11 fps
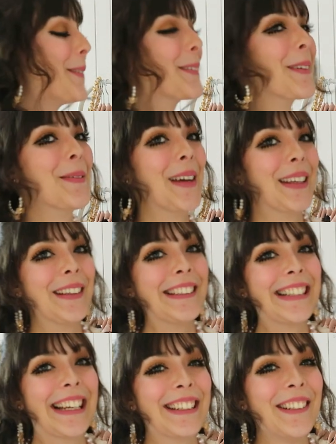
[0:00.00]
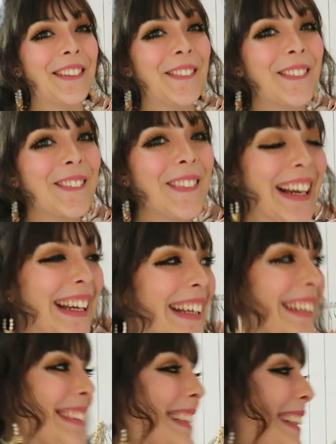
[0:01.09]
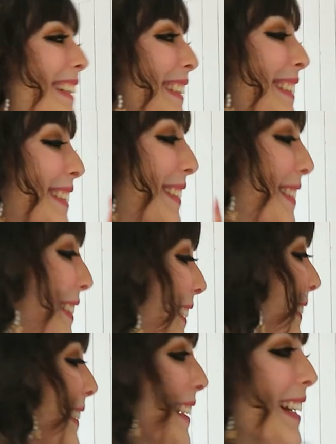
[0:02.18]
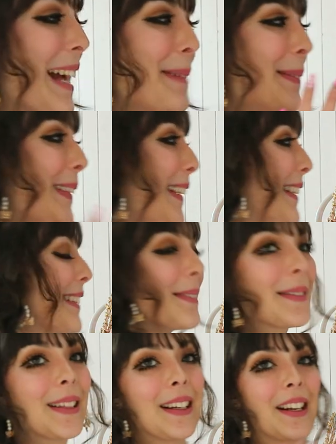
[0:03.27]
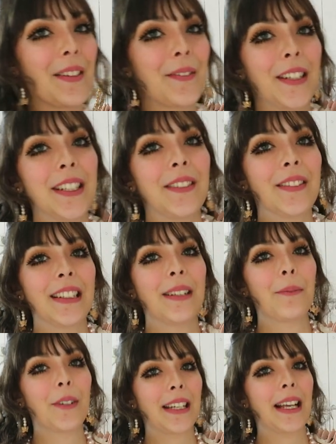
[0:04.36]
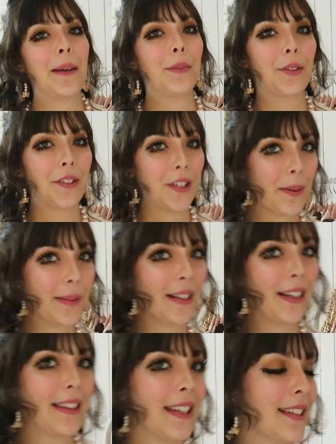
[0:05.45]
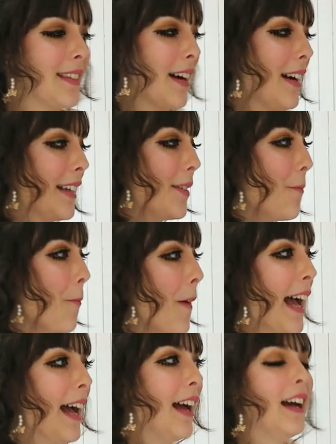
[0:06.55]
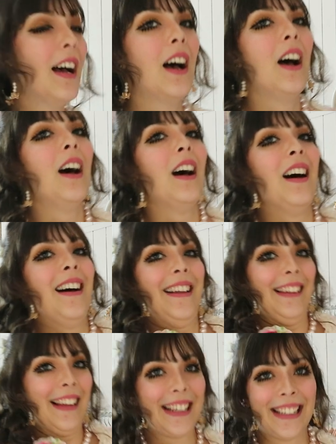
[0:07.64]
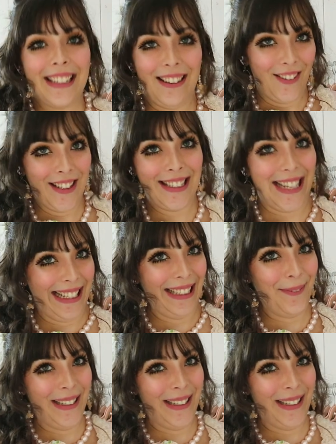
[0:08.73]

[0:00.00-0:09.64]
wardrobe and I cannot wait to slowly get more items. Like I really, really want to get more tops like this that I can wear like on a daily